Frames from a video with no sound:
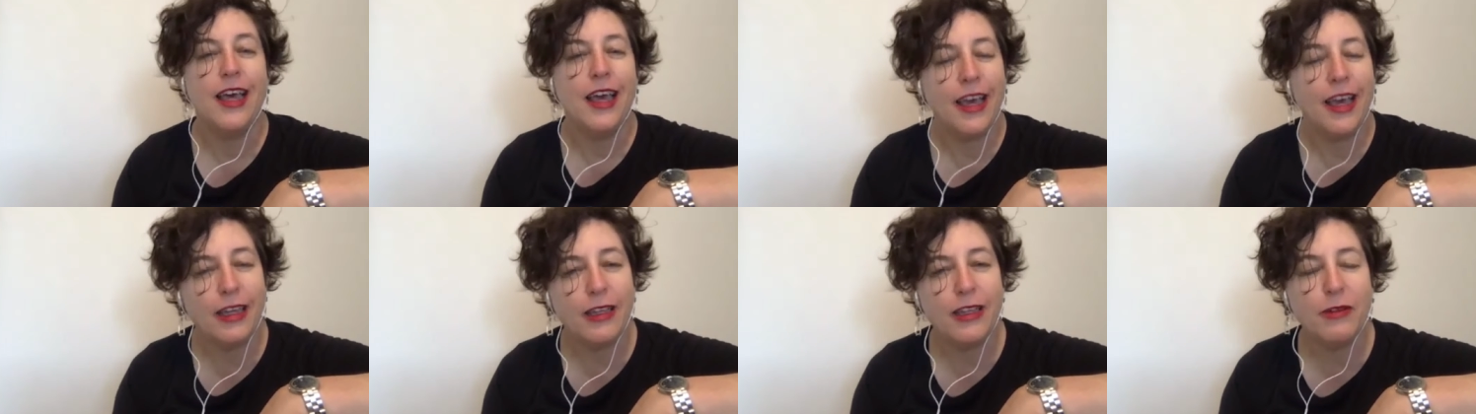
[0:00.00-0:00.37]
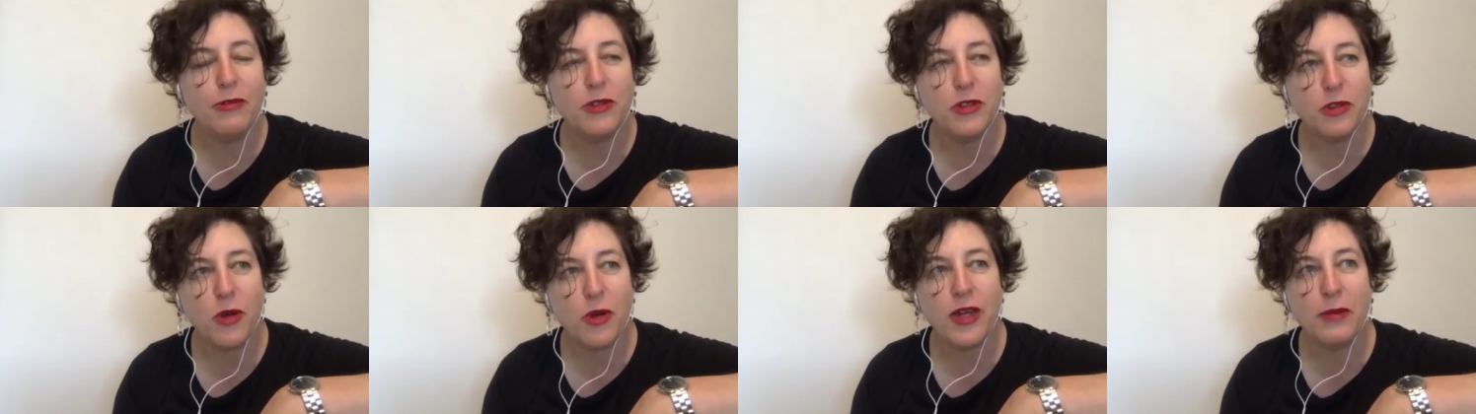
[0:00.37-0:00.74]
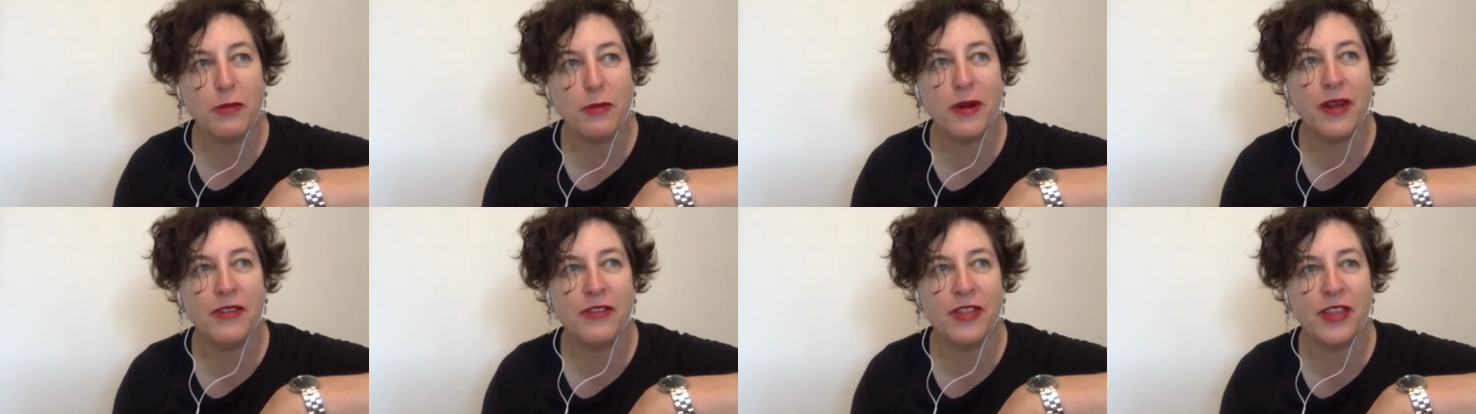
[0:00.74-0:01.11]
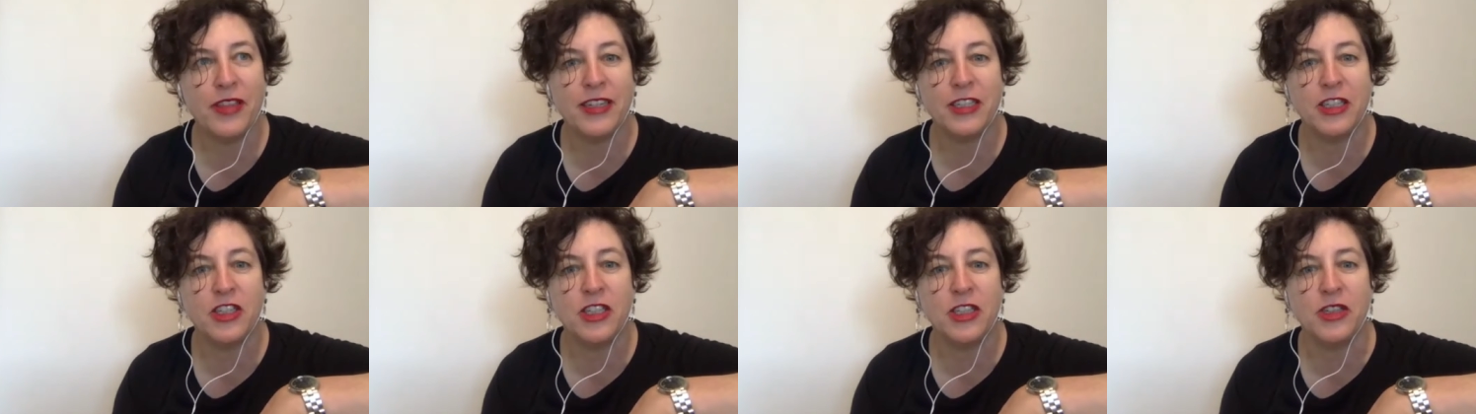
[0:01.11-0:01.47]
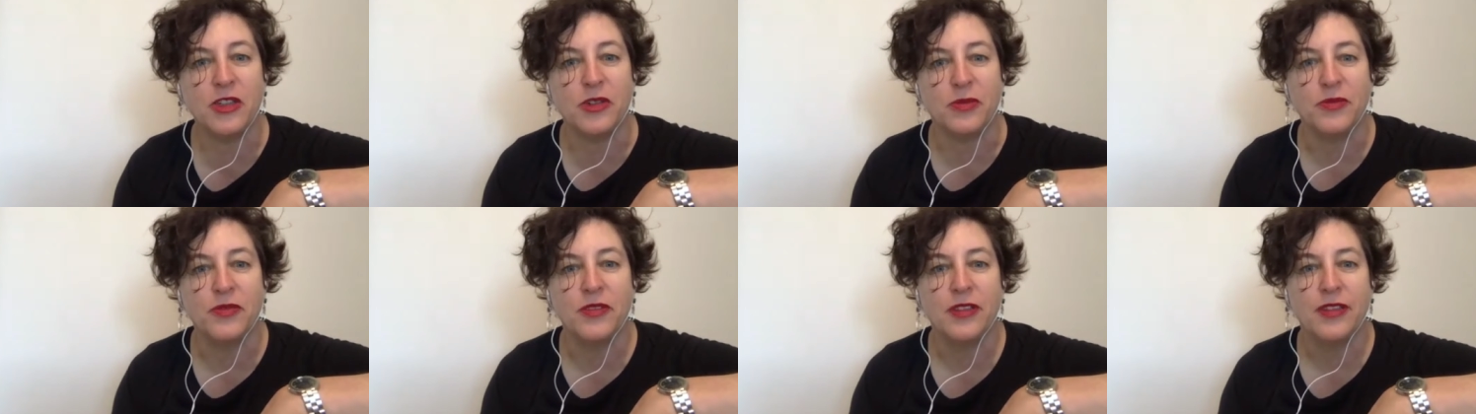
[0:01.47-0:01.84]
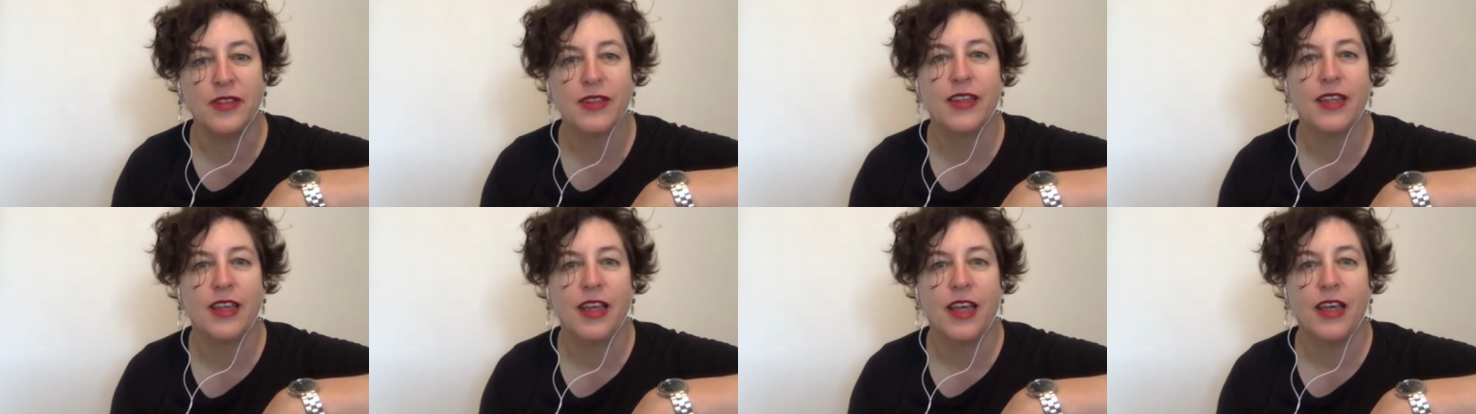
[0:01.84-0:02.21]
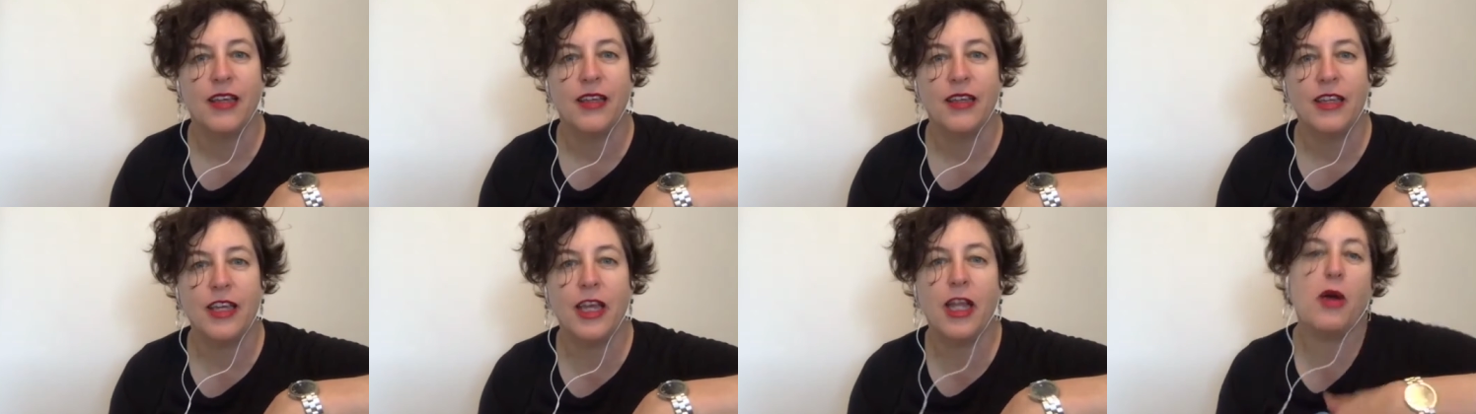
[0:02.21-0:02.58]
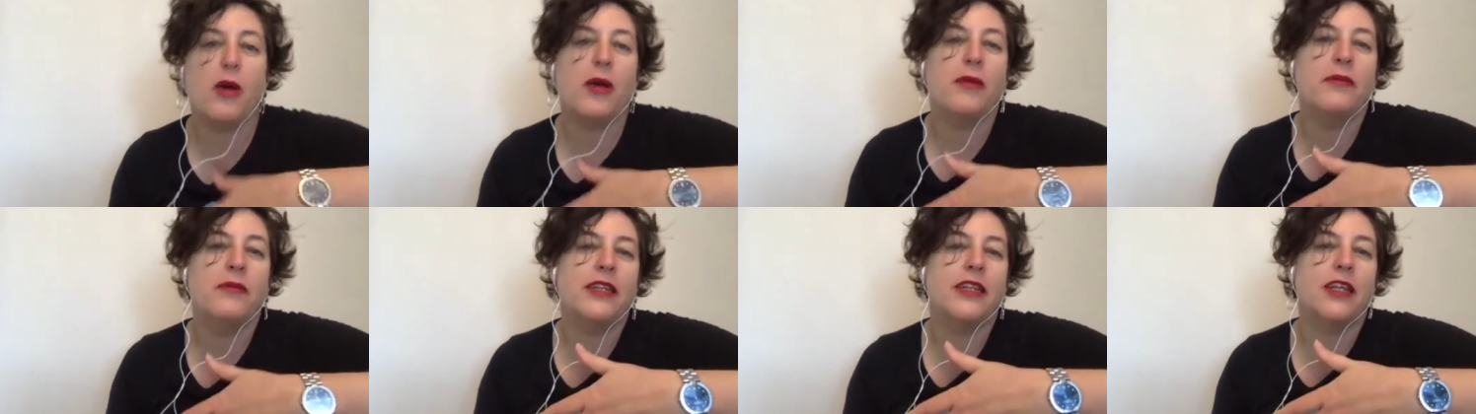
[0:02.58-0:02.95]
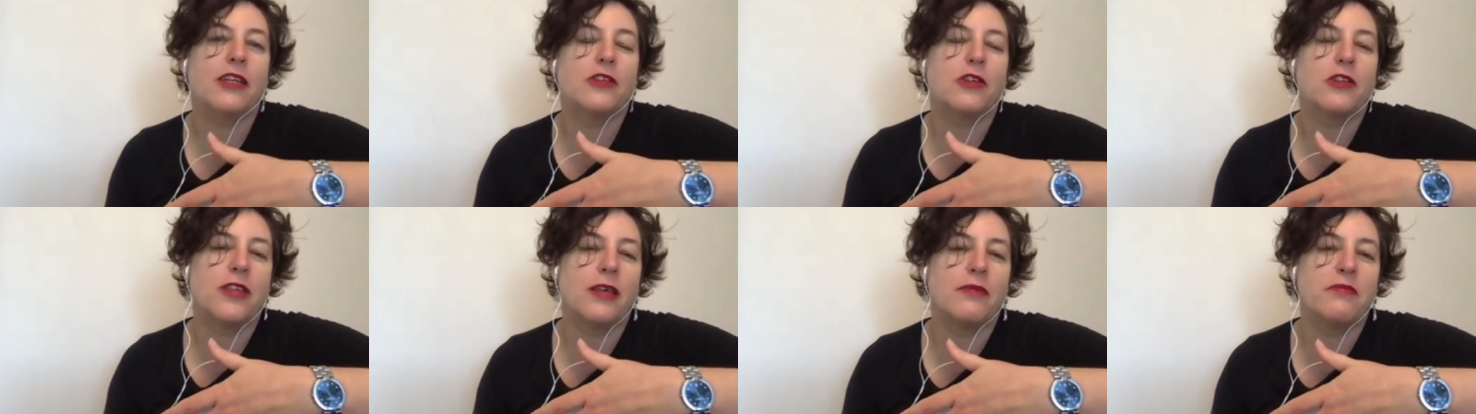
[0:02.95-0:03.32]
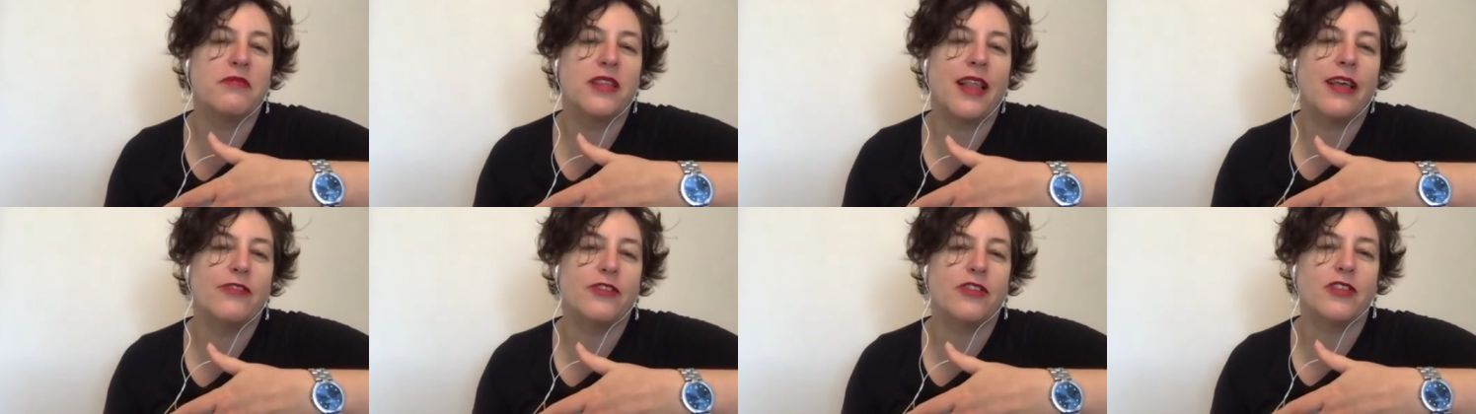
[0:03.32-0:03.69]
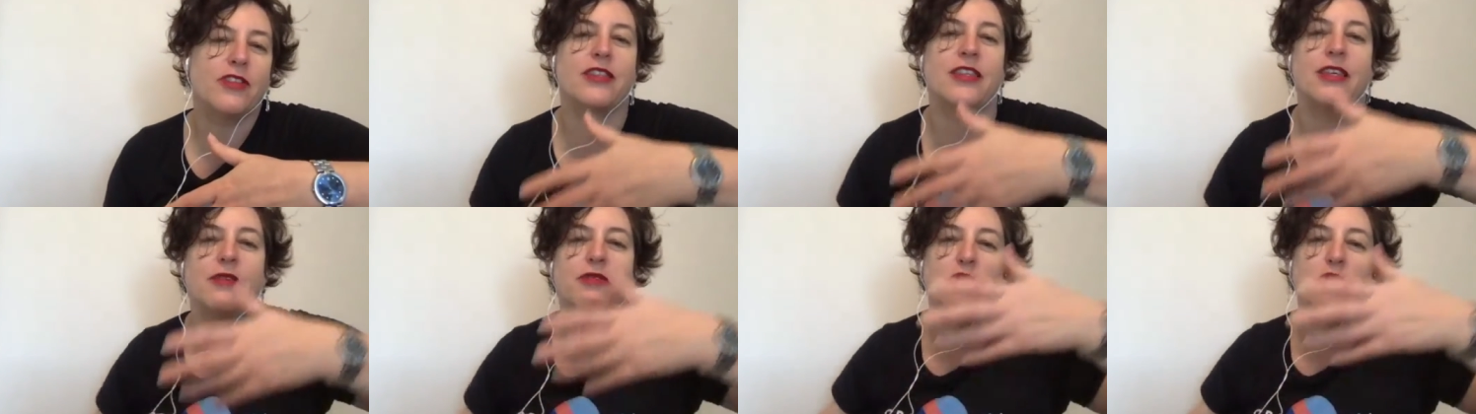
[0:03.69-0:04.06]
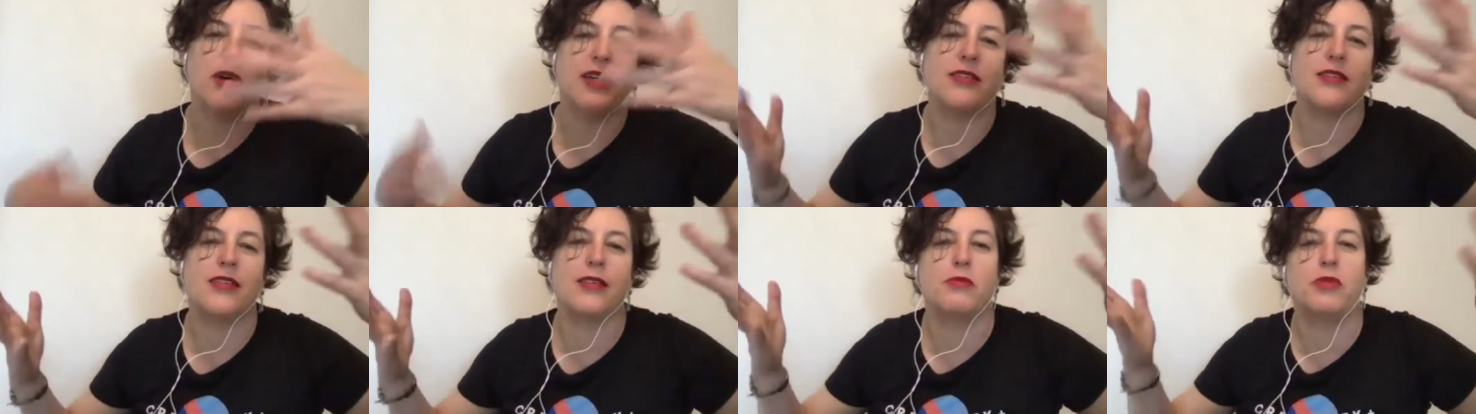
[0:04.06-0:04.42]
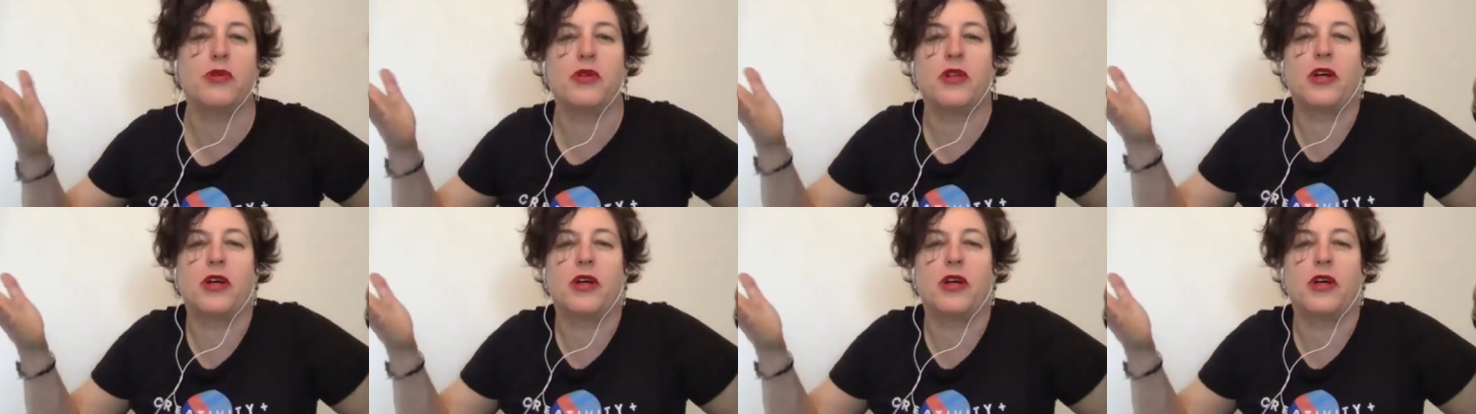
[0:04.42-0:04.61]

it was quite a brave thing to do. You know, I mean, on some levels it seems quite simple.